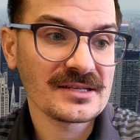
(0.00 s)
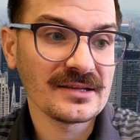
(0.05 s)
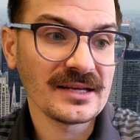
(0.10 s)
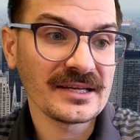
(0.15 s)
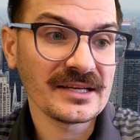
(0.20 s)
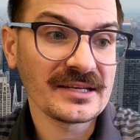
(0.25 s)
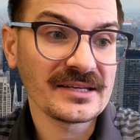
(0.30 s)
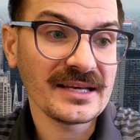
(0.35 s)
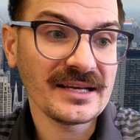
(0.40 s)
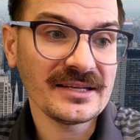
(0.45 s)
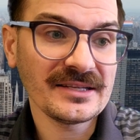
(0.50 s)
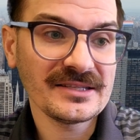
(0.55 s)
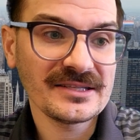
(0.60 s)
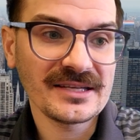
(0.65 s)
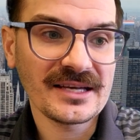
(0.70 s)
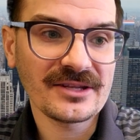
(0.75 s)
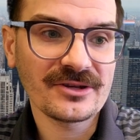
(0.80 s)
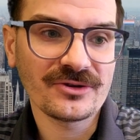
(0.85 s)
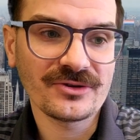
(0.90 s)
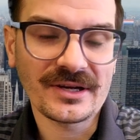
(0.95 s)
like getting
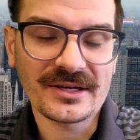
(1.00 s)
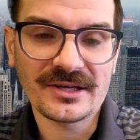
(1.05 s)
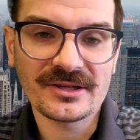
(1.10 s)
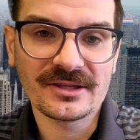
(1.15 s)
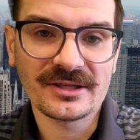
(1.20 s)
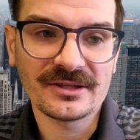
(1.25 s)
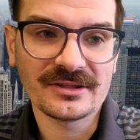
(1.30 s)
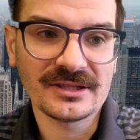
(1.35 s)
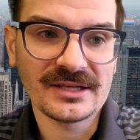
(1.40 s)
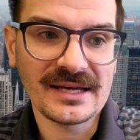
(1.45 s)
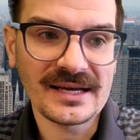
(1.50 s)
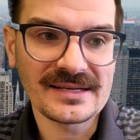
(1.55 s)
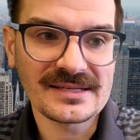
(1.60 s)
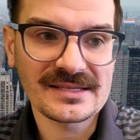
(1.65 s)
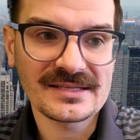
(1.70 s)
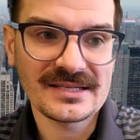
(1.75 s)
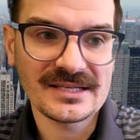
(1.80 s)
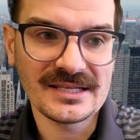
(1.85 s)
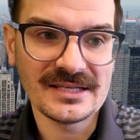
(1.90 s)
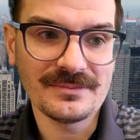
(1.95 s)
together regularly as
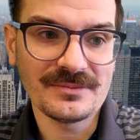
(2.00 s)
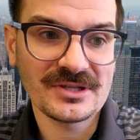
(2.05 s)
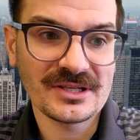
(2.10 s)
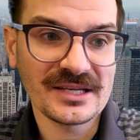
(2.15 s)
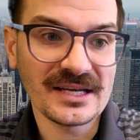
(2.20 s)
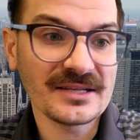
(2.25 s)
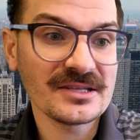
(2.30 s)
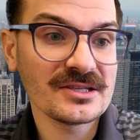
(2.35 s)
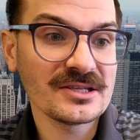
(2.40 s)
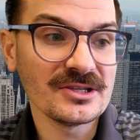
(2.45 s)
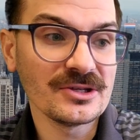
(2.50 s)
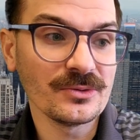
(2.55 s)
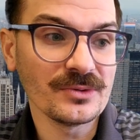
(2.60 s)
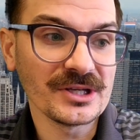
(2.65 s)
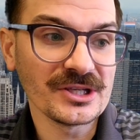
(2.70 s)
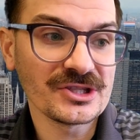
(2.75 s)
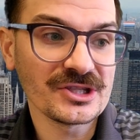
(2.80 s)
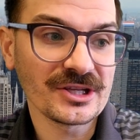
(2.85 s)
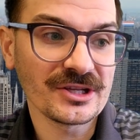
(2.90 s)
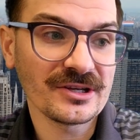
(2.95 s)
a team to get to know
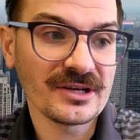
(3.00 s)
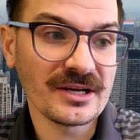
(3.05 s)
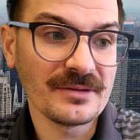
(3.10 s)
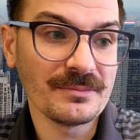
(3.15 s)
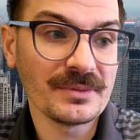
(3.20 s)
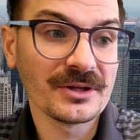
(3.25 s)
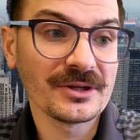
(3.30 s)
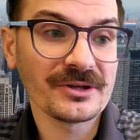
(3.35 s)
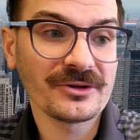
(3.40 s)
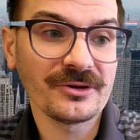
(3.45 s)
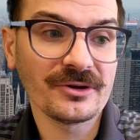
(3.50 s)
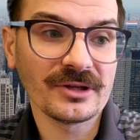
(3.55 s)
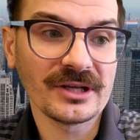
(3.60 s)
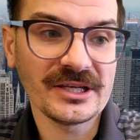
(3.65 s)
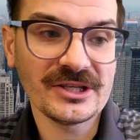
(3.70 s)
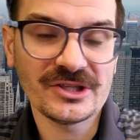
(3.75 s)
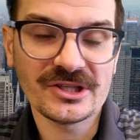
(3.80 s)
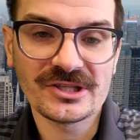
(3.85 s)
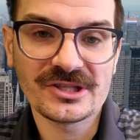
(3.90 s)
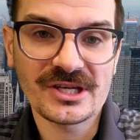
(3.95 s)
each other and building
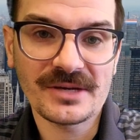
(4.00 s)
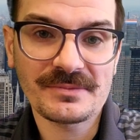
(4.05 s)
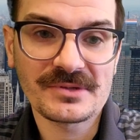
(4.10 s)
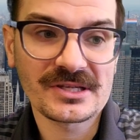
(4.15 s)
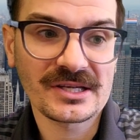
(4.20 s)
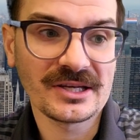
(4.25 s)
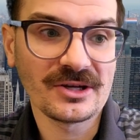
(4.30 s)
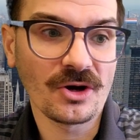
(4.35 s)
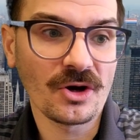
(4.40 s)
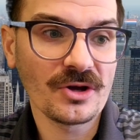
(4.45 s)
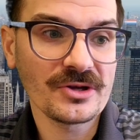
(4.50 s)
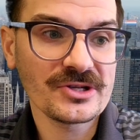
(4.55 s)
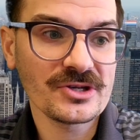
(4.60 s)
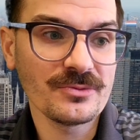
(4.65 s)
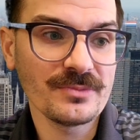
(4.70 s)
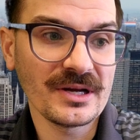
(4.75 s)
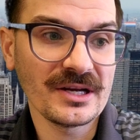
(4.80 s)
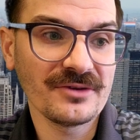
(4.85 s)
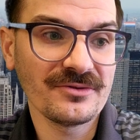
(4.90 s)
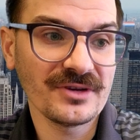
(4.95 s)
relationships can also
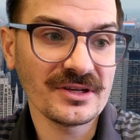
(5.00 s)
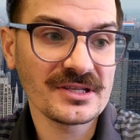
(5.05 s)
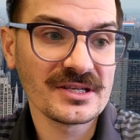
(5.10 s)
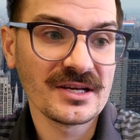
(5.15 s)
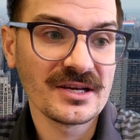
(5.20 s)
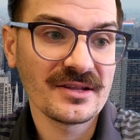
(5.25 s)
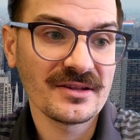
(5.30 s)
benefit